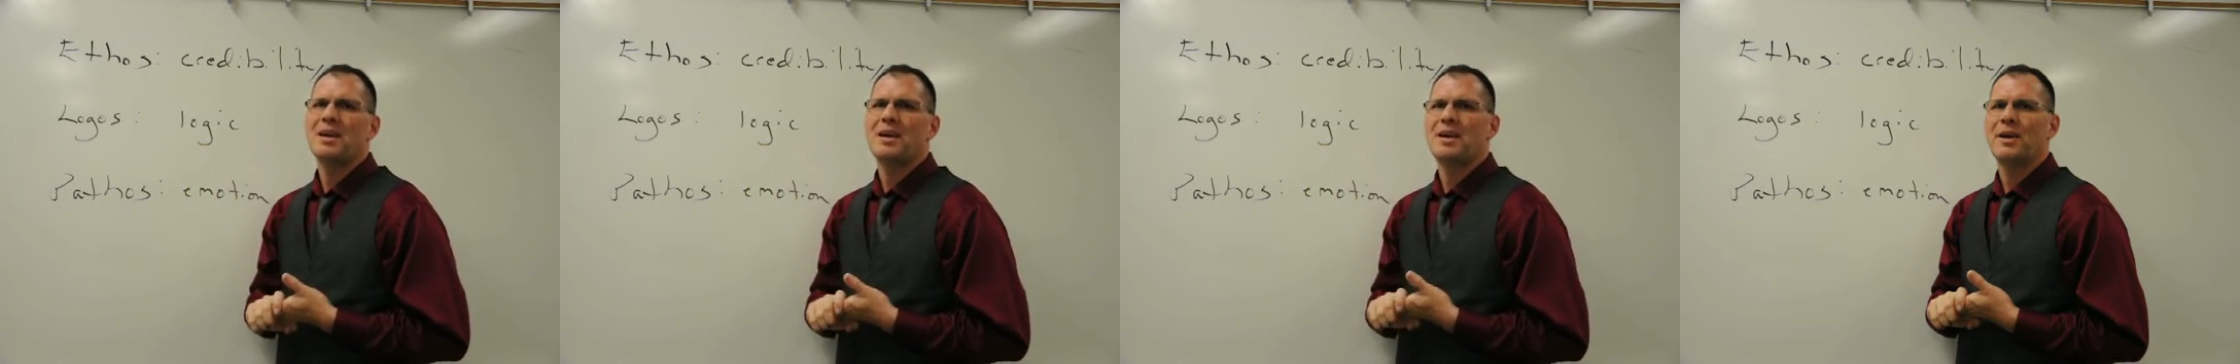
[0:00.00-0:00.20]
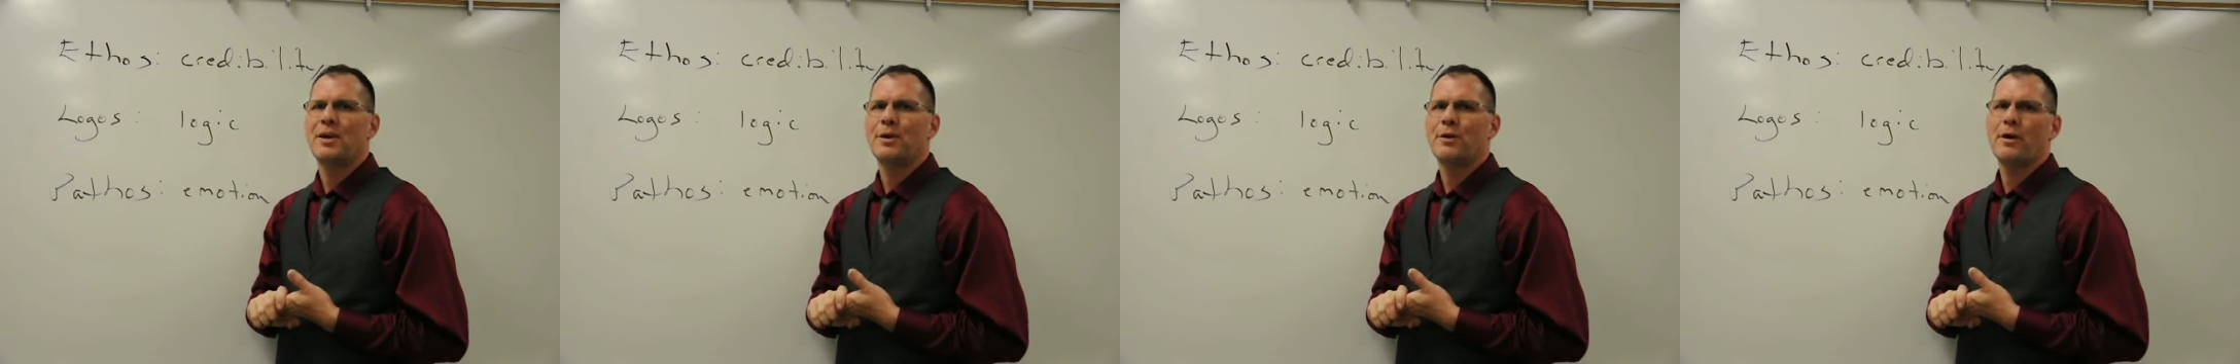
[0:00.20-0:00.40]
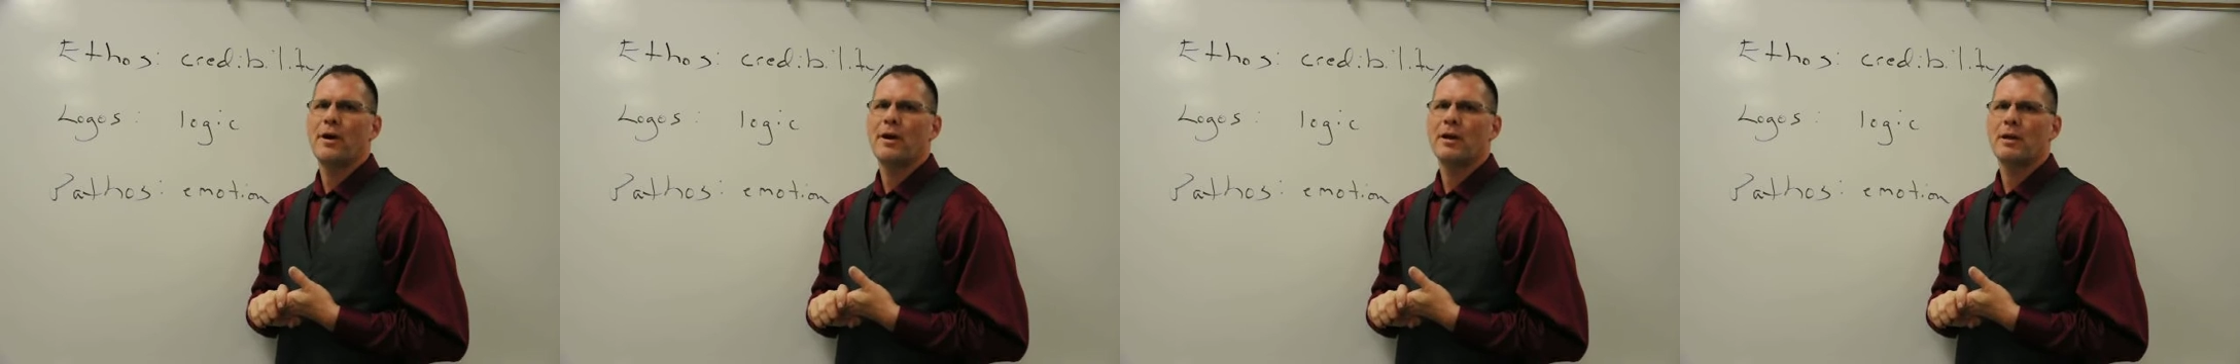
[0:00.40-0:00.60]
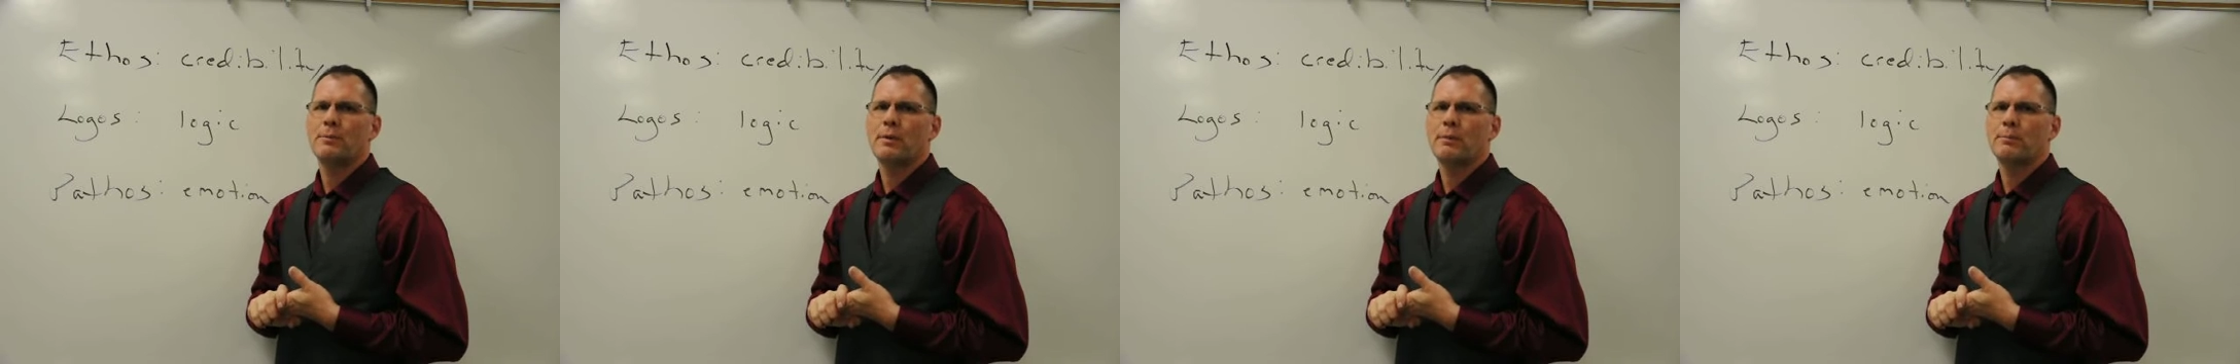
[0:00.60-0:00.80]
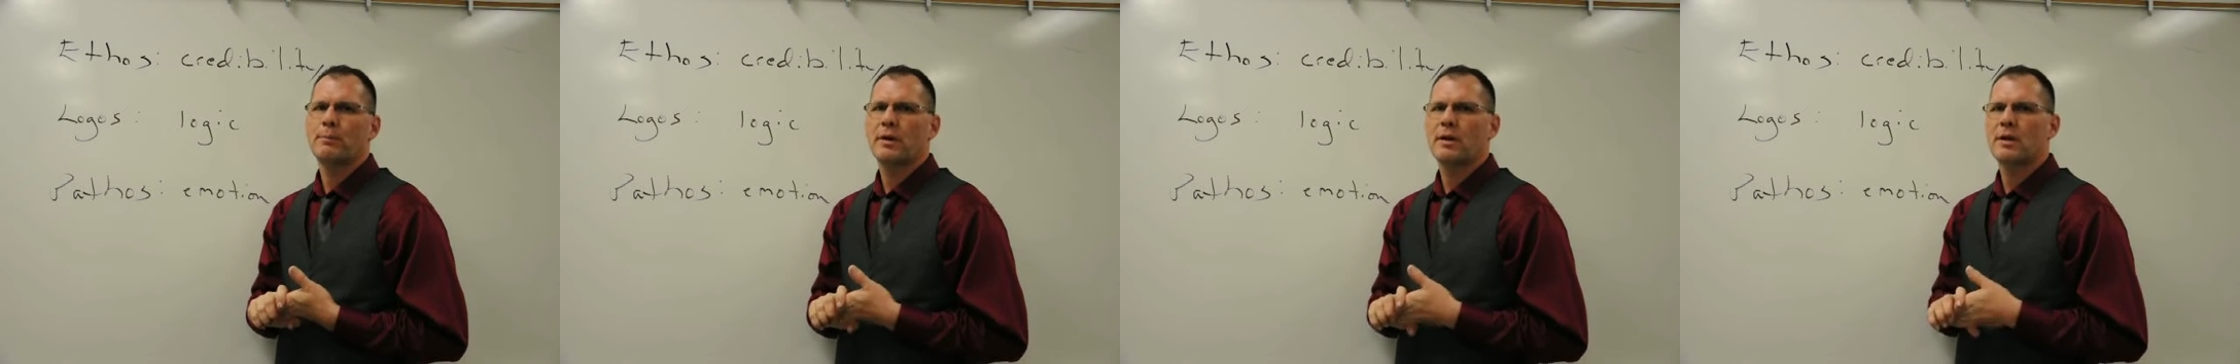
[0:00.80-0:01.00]
in
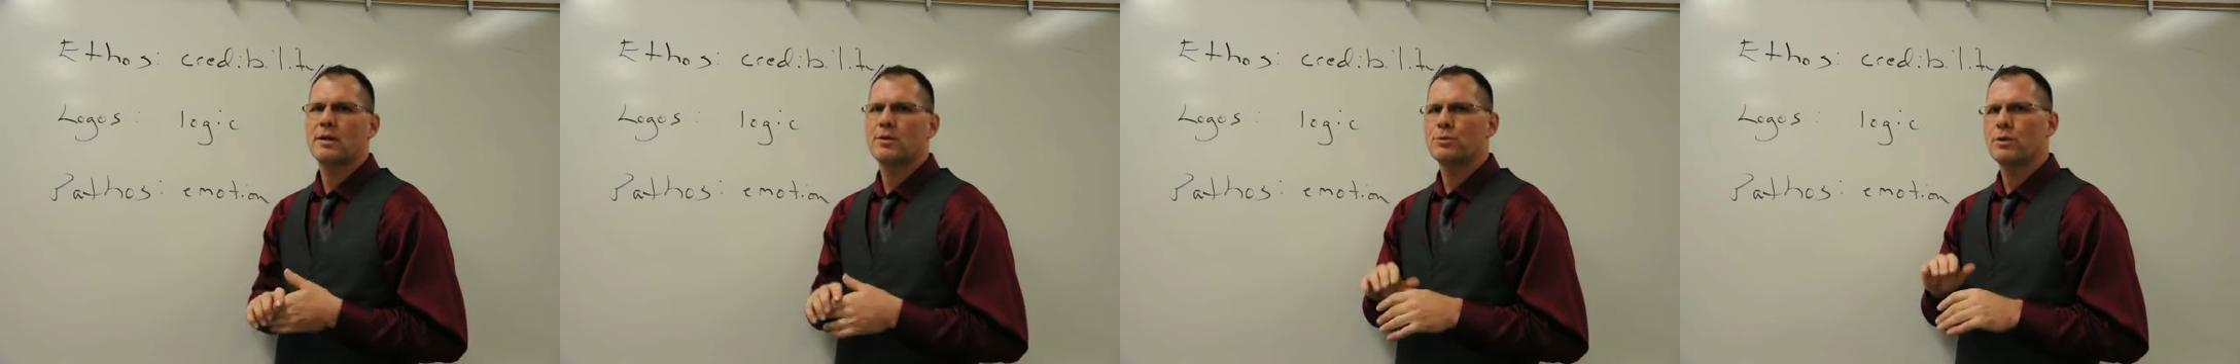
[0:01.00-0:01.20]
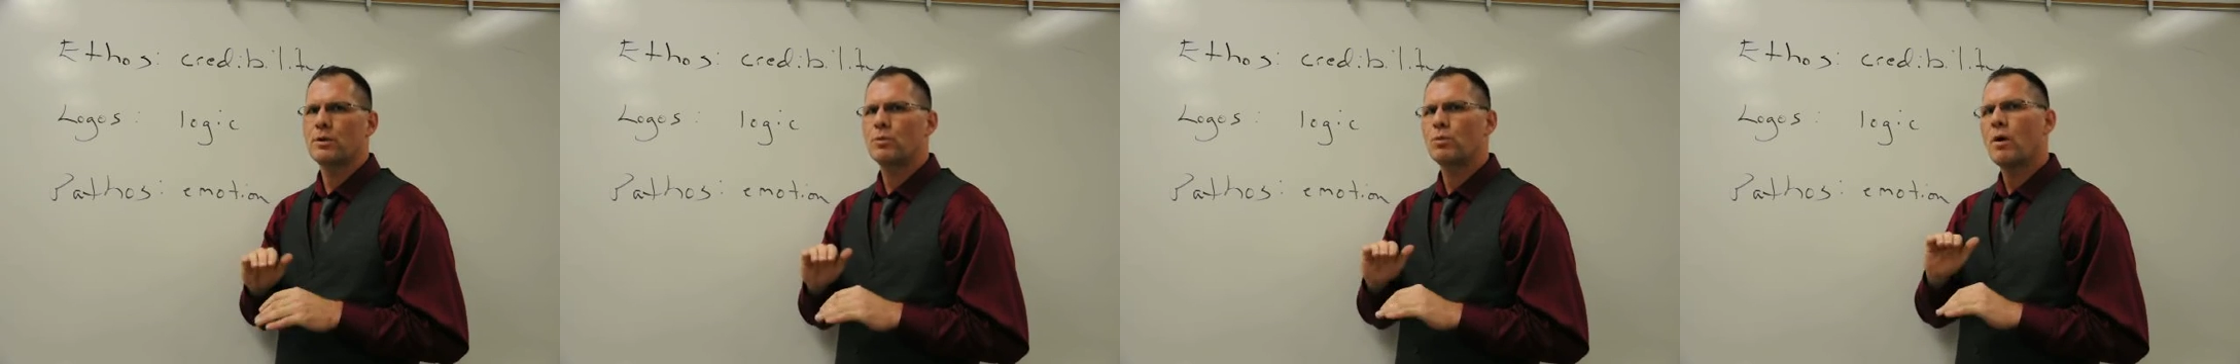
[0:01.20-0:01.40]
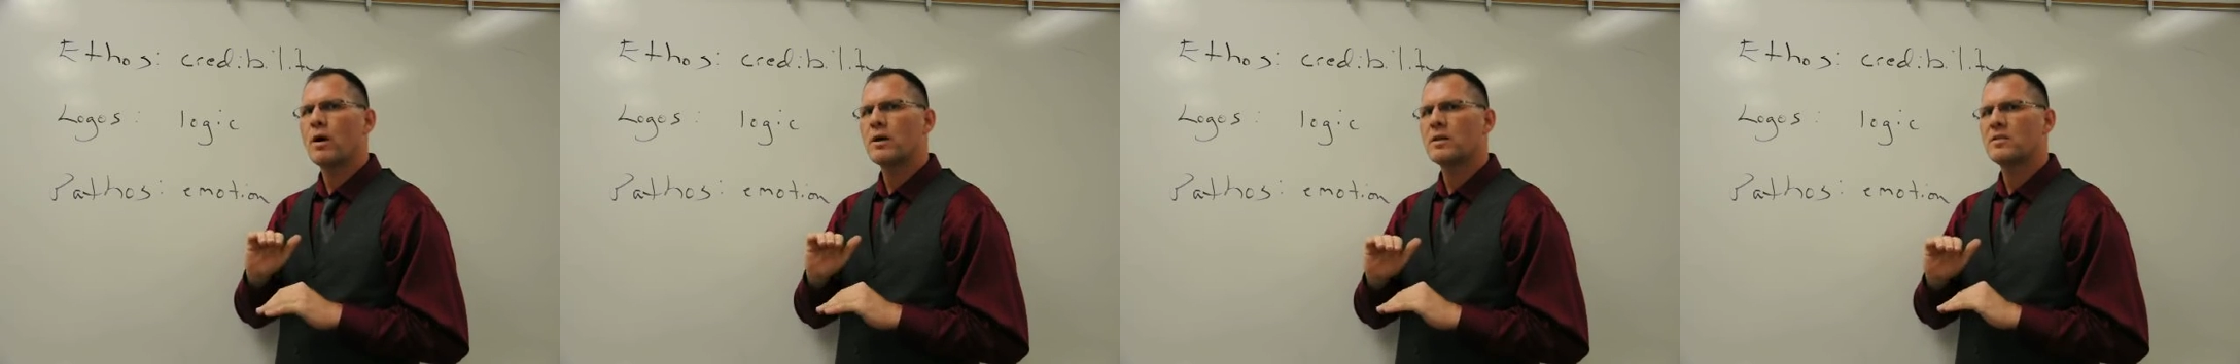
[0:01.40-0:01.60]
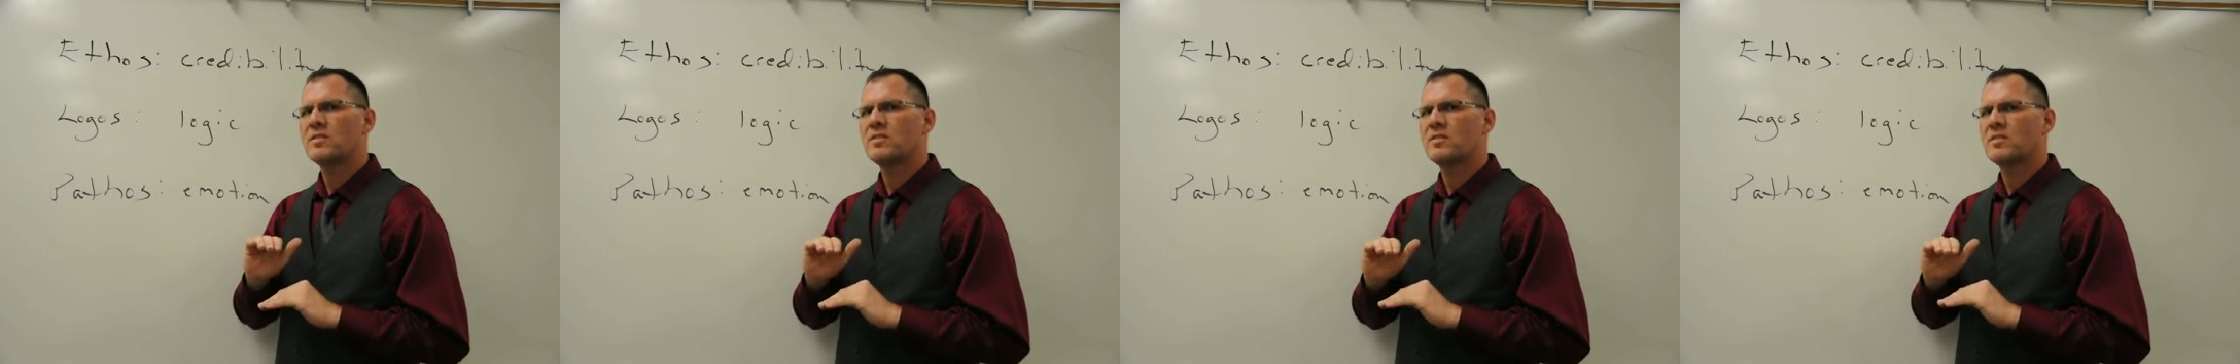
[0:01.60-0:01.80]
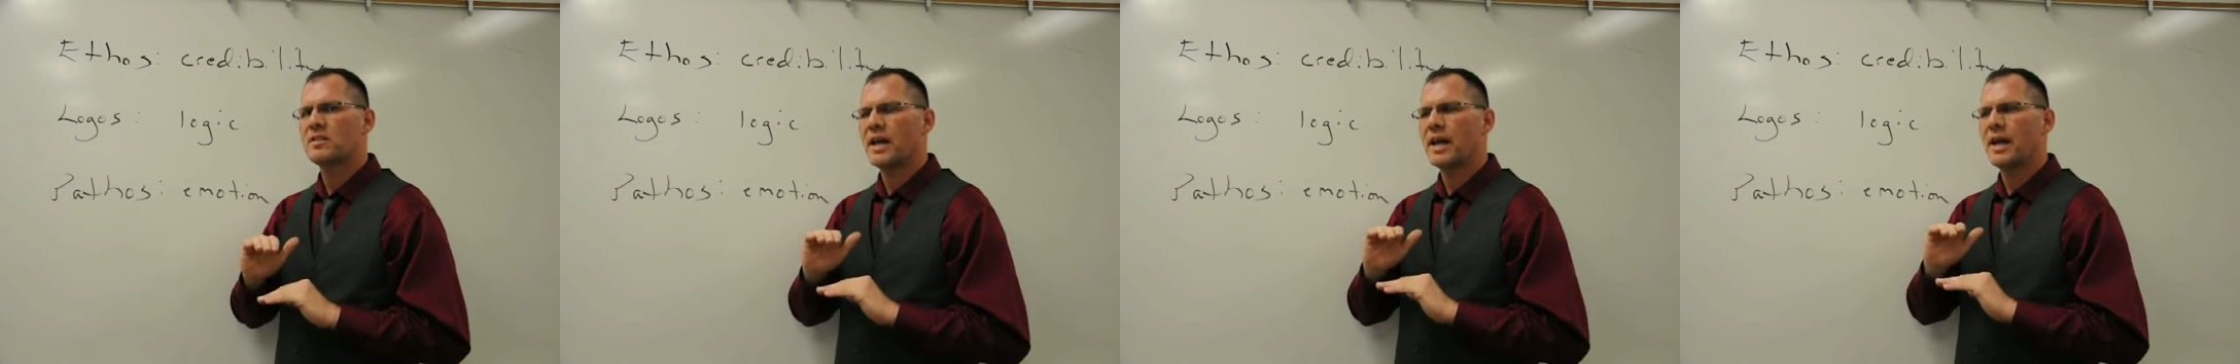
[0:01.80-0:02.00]
argument because we want to
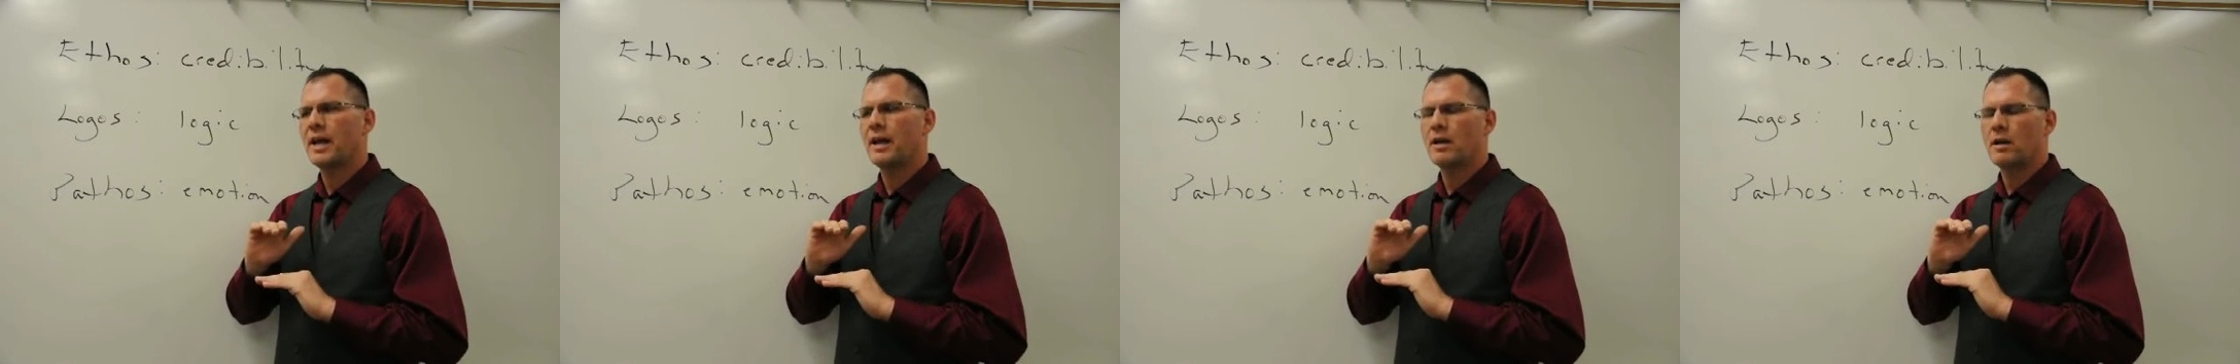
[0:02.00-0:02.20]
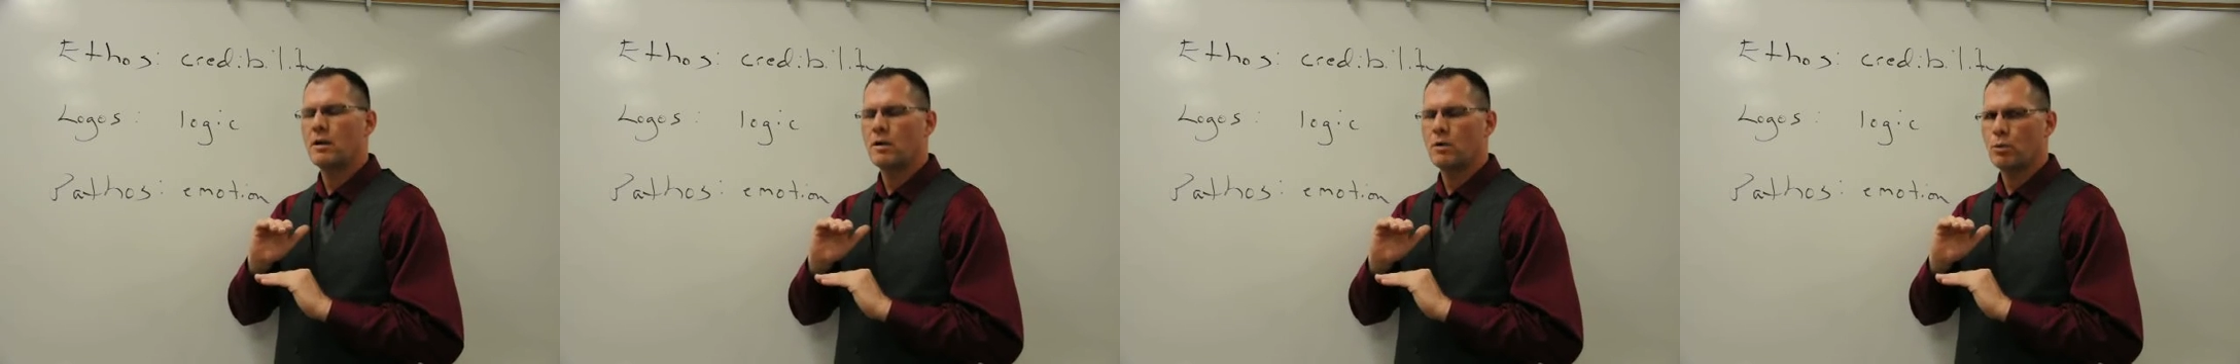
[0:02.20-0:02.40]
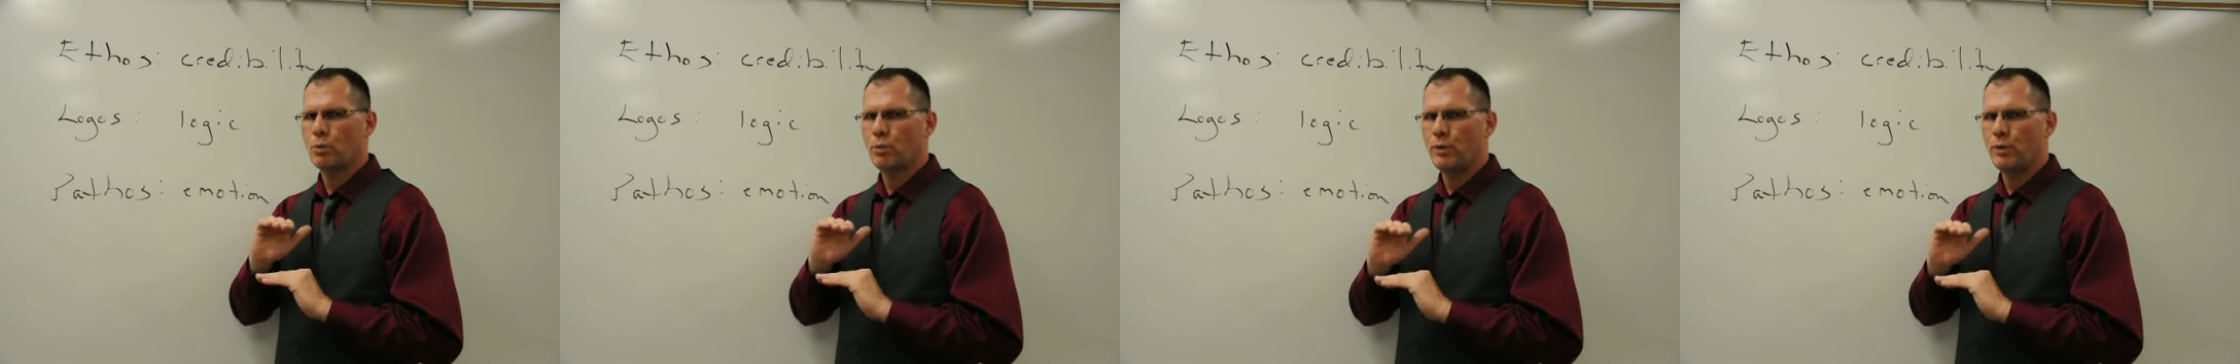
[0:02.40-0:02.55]
stay